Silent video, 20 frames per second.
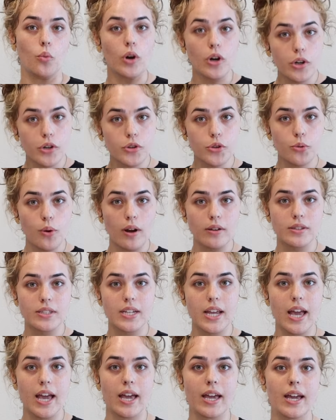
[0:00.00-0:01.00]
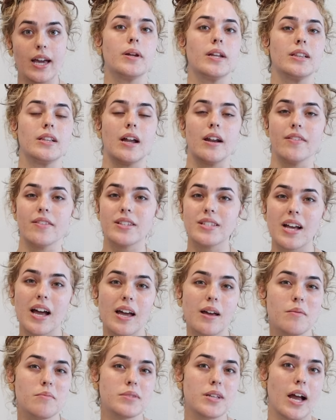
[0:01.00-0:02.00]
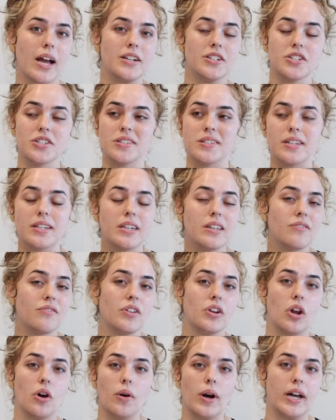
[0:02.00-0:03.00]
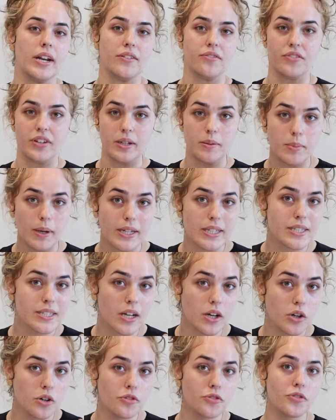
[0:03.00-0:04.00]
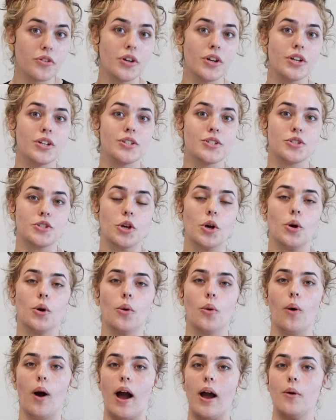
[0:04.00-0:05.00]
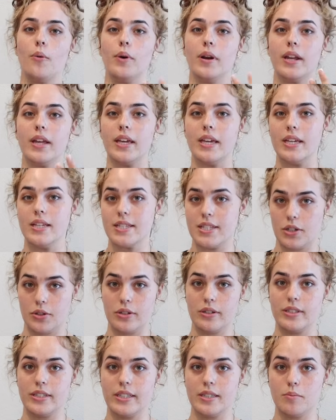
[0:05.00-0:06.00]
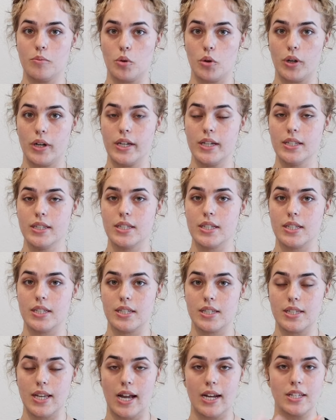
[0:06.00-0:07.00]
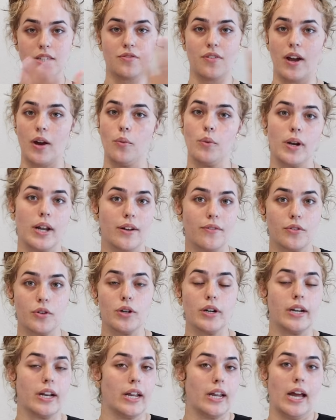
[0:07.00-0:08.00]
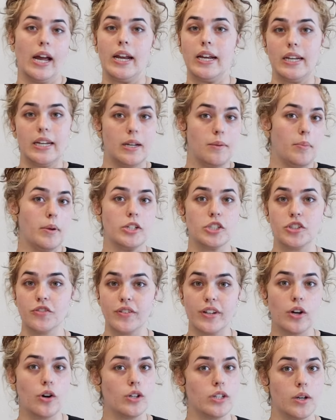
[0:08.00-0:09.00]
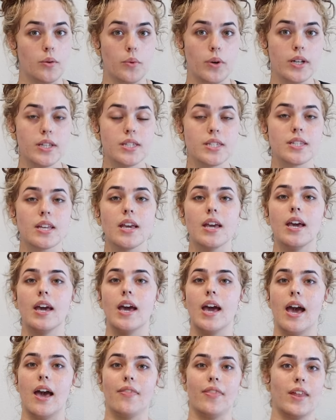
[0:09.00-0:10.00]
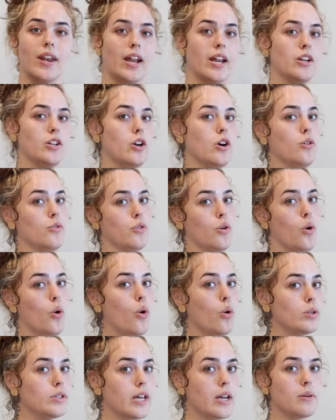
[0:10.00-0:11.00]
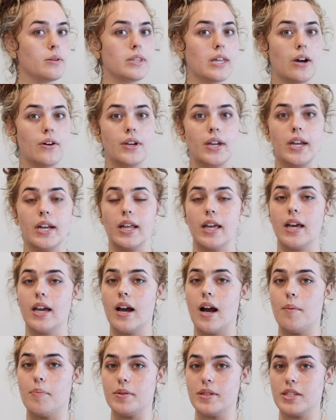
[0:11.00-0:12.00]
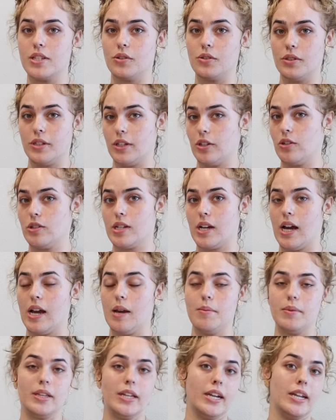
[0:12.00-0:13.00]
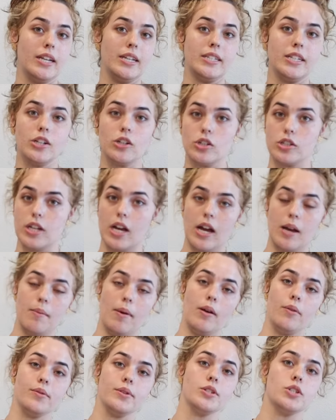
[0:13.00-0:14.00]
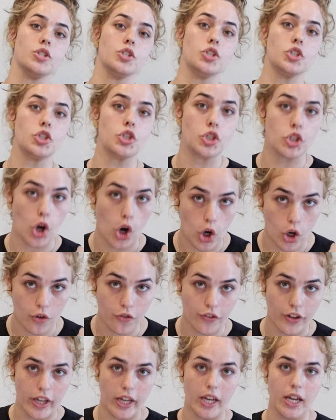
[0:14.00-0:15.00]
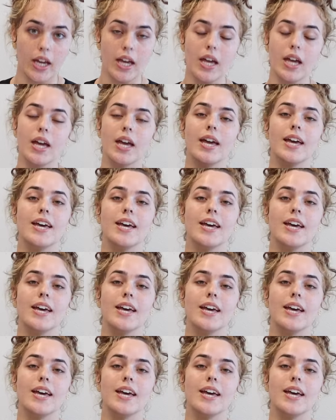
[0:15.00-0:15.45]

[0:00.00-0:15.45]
work throughout the day. But a lot of the times I just didn't even know how to feed myself. So I would eat cereal in the morning to satisfy whatever and I, would eat a bunch of it all at once. And then I'd go the whole day without eating up until dinner time. And then at dinner time I was starving.